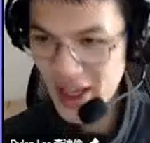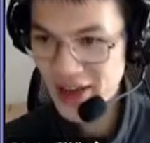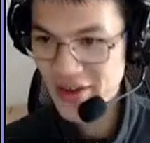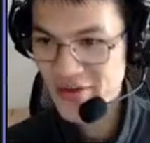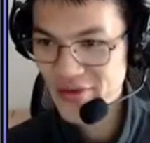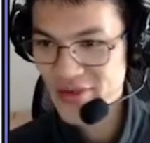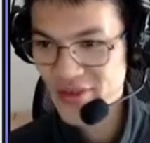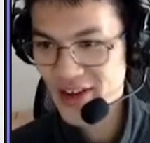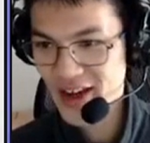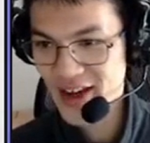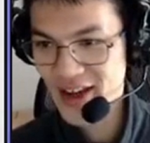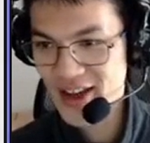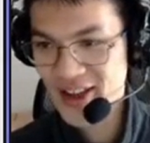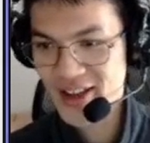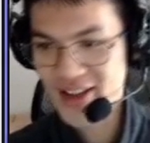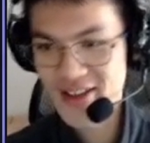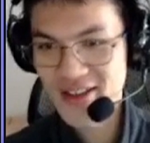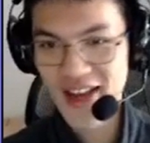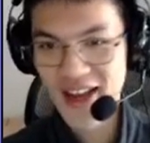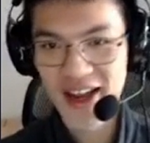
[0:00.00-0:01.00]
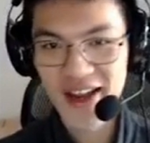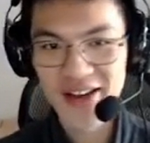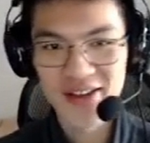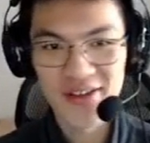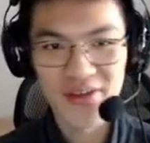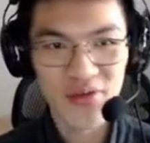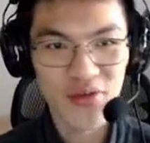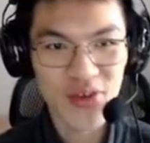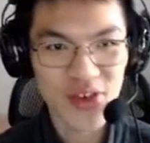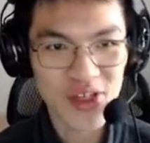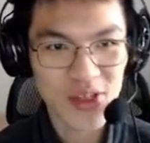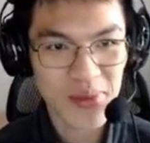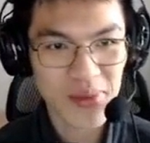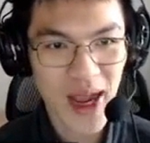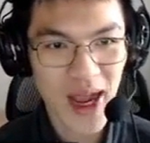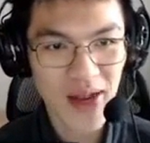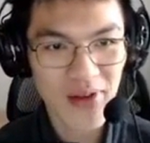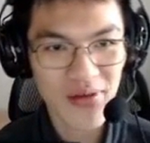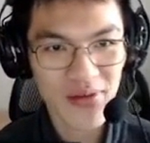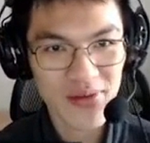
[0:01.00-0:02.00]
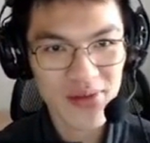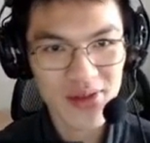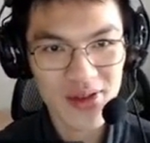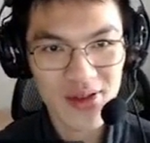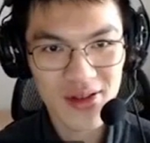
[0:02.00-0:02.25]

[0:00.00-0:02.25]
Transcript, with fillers: we have uh, done the first part